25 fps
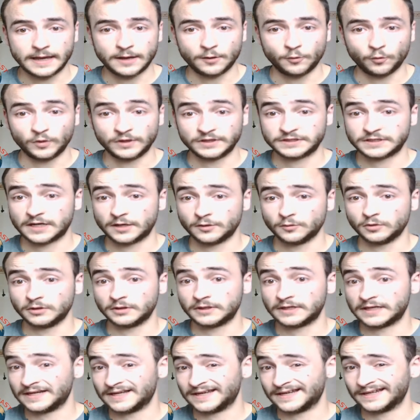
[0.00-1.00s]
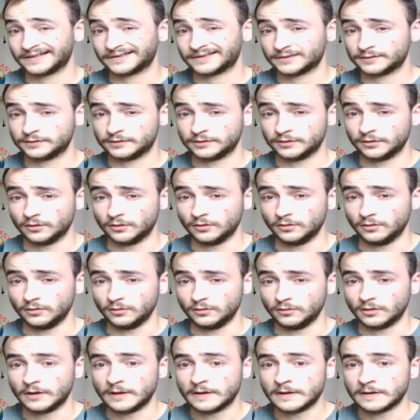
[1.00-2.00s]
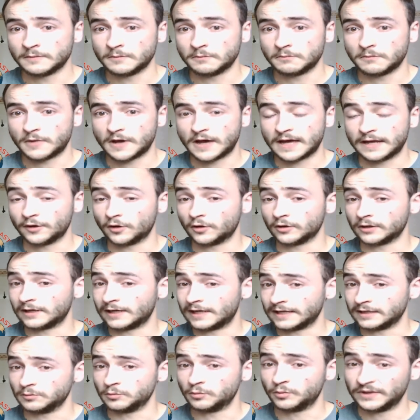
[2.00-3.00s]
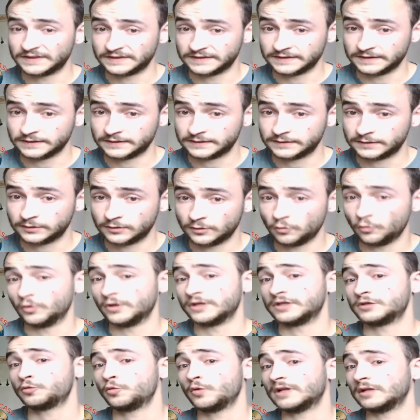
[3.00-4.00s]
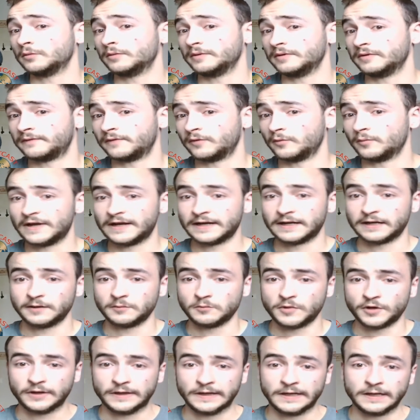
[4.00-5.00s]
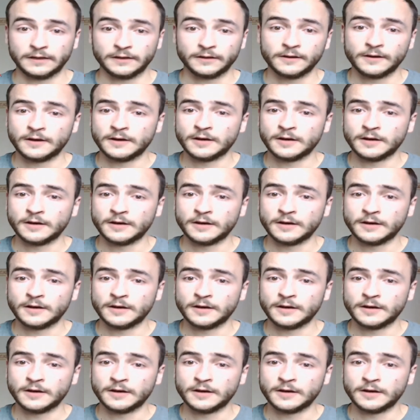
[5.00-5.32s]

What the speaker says: which I will connect to an online business, which will be for making money.